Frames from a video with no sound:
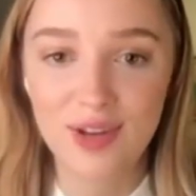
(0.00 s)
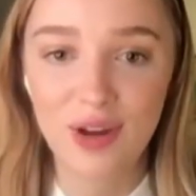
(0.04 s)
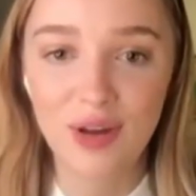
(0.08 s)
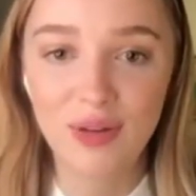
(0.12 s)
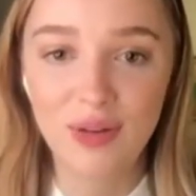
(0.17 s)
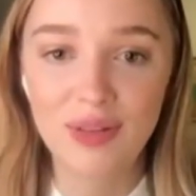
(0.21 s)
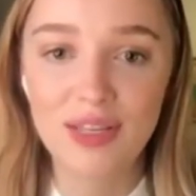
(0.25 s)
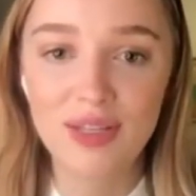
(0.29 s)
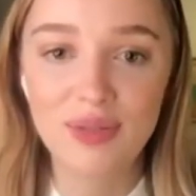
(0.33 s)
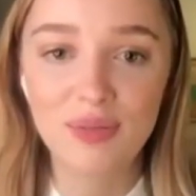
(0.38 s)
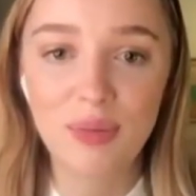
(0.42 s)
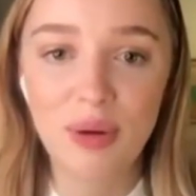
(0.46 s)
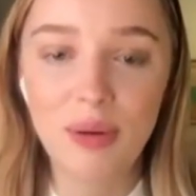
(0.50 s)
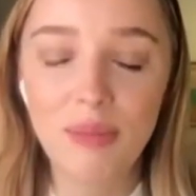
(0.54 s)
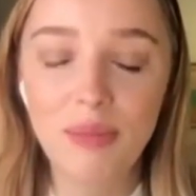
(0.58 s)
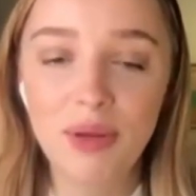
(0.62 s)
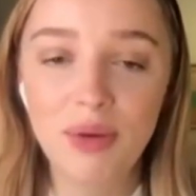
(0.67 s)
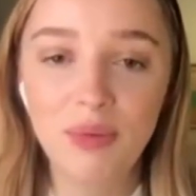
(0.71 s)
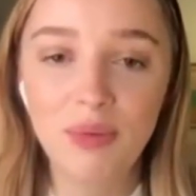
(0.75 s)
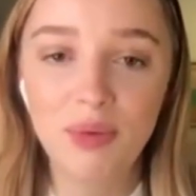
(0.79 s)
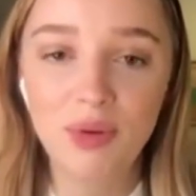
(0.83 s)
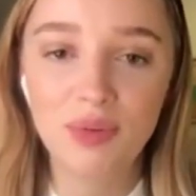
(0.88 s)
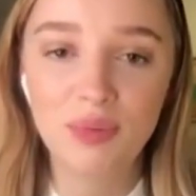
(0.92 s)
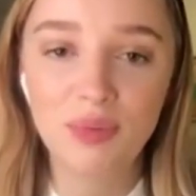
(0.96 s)
You know, these
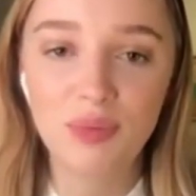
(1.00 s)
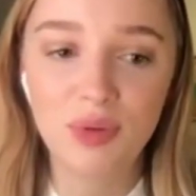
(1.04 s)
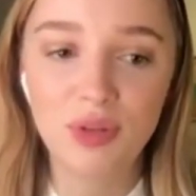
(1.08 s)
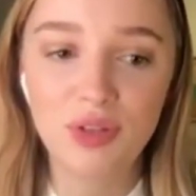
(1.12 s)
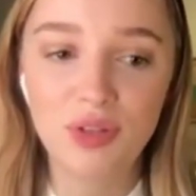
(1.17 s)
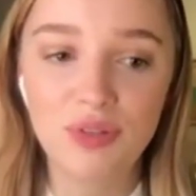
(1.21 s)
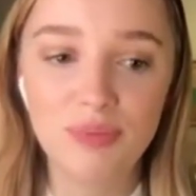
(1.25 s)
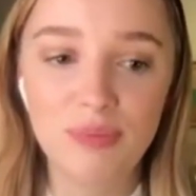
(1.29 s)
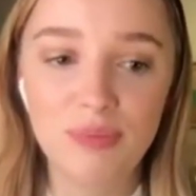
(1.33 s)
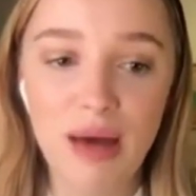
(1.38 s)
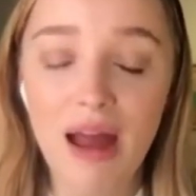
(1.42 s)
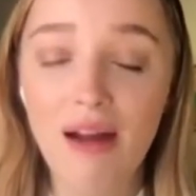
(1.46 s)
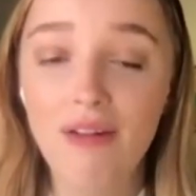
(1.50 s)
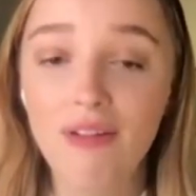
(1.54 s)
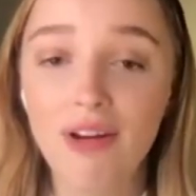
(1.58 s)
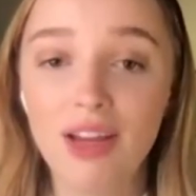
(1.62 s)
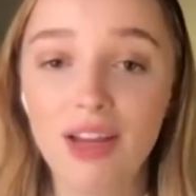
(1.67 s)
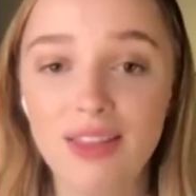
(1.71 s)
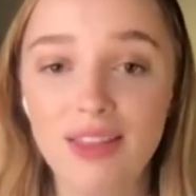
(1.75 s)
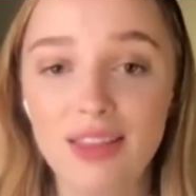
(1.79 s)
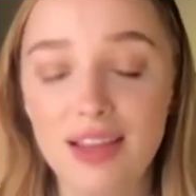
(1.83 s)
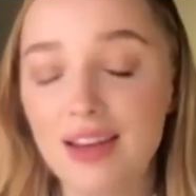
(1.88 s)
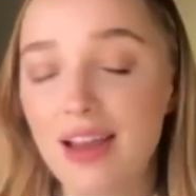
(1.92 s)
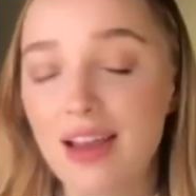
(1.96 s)
women would
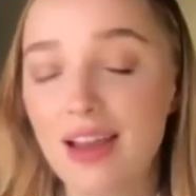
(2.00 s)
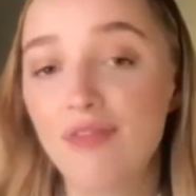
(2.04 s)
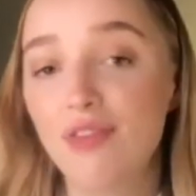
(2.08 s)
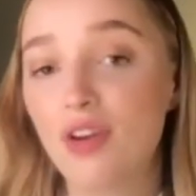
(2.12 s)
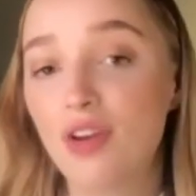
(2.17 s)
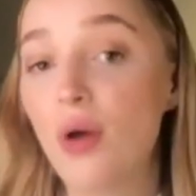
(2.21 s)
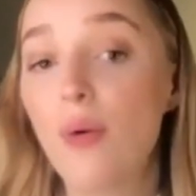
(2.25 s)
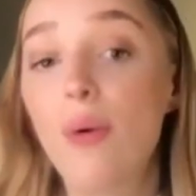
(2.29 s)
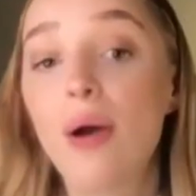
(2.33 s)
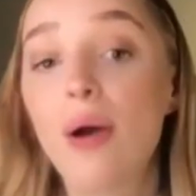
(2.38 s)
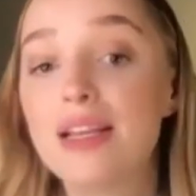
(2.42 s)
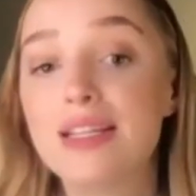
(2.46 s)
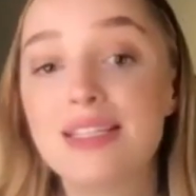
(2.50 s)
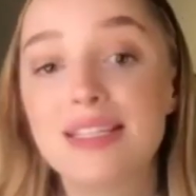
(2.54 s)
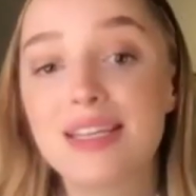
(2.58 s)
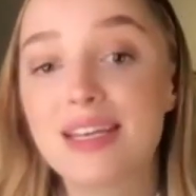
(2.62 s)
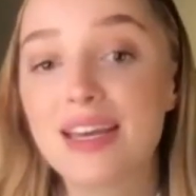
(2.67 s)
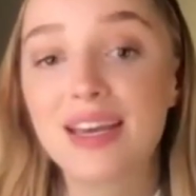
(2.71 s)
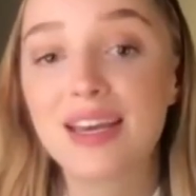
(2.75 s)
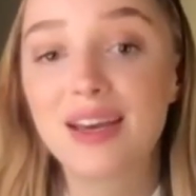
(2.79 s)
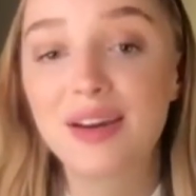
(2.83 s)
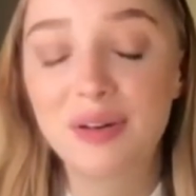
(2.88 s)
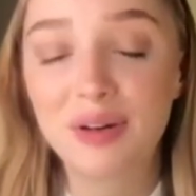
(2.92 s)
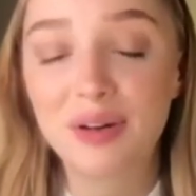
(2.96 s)
marry and they'd have no
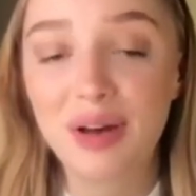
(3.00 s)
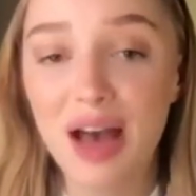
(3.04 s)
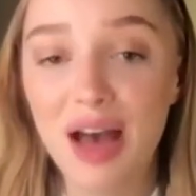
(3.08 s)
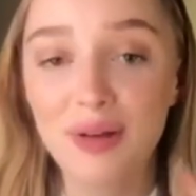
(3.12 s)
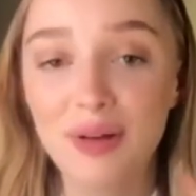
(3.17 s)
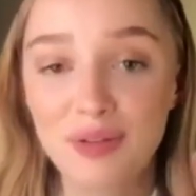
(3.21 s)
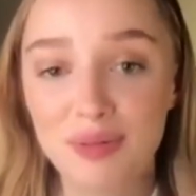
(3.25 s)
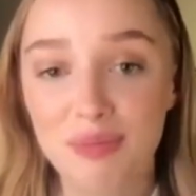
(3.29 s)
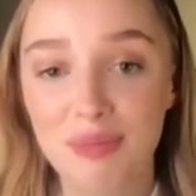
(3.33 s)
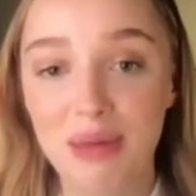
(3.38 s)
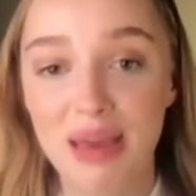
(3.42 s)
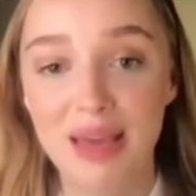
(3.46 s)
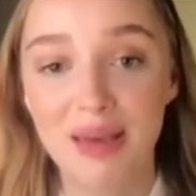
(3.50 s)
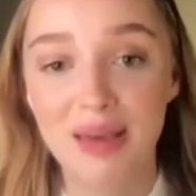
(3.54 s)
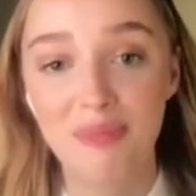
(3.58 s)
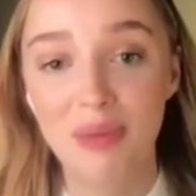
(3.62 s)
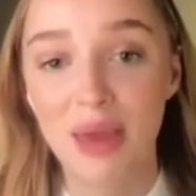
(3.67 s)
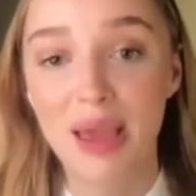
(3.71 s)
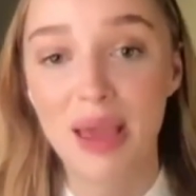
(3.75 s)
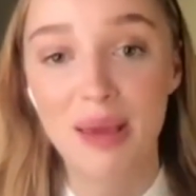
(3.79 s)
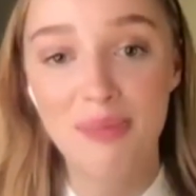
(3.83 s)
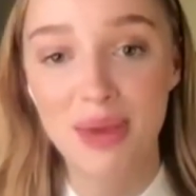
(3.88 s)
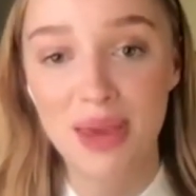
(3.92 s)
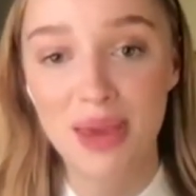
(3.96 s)
idea how to make a
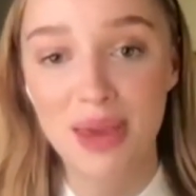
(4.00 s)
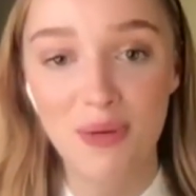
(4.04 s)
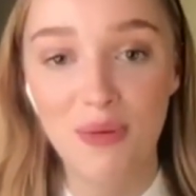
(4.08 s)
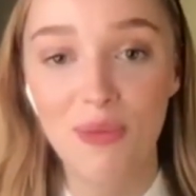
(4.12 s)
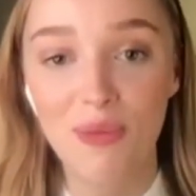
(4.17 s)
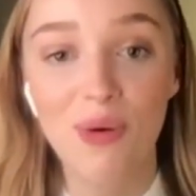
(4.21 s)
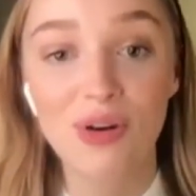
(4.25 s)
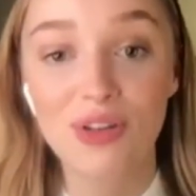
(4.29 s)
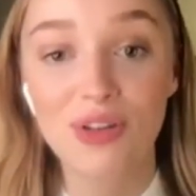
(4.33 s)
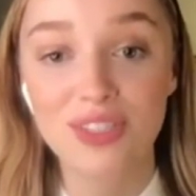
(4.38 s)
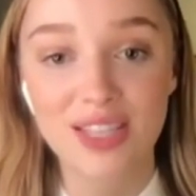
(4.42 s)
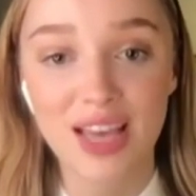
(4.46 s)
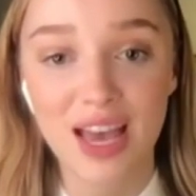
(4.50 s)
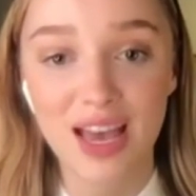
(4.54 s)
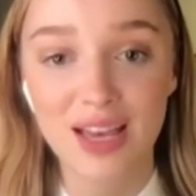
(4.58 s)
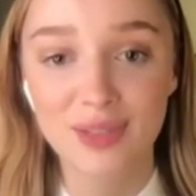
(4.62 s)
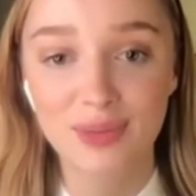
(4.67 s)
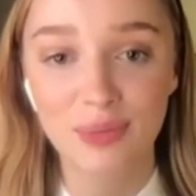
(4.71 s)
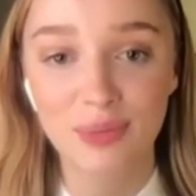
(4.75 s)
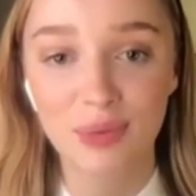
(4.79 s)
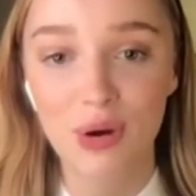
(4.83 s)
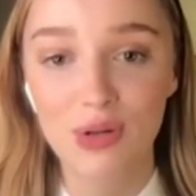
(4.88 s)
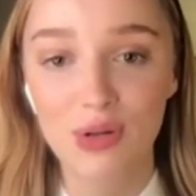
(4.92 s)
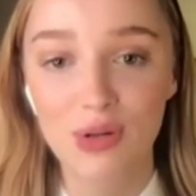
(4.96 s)
baby or what
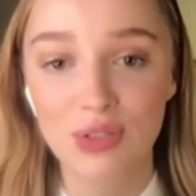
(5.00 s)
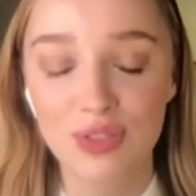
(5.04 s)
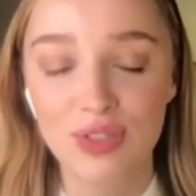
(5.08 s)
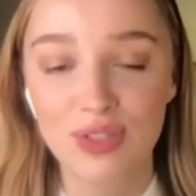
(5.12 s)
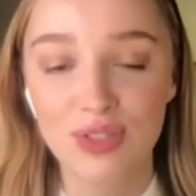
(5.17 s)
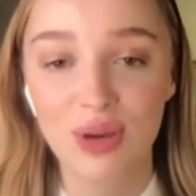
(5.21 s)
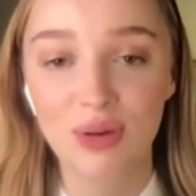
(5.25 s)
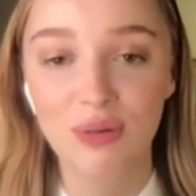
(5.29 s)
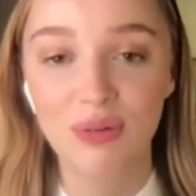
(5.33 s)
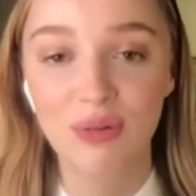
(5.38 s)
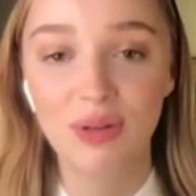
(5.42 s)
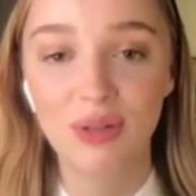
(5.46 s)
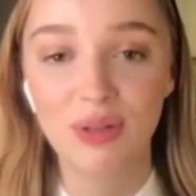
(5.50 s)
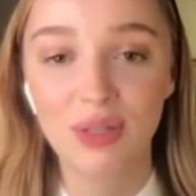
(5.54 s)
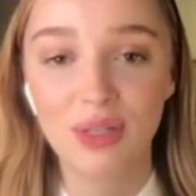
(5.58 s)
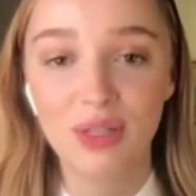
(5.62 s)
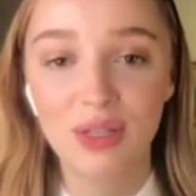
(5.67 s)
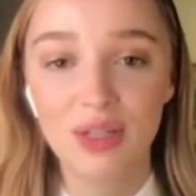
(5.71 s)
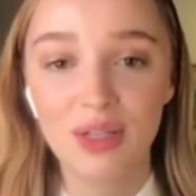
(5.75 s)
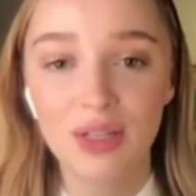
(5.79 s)
sex was. So